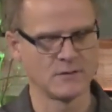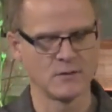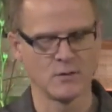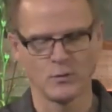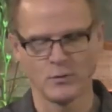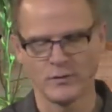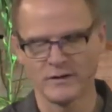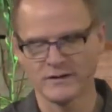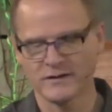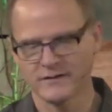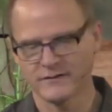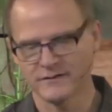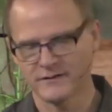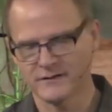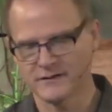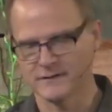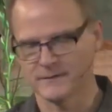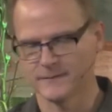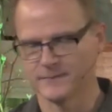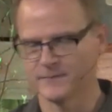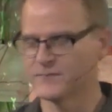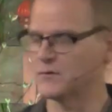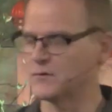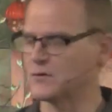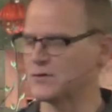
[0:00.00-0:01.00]
One of the
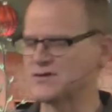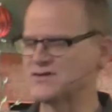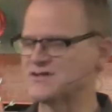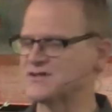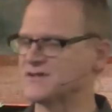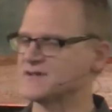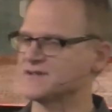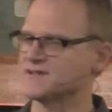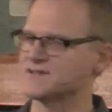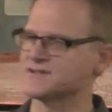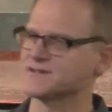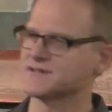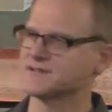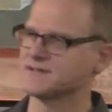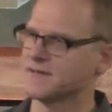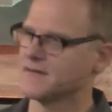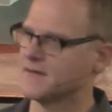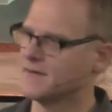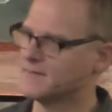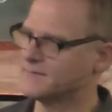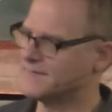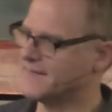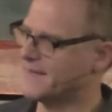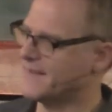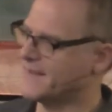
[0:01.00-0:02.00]
verses
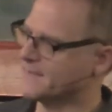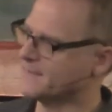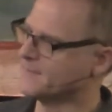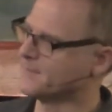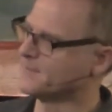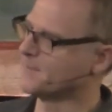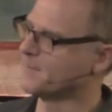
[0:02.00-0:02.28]
of that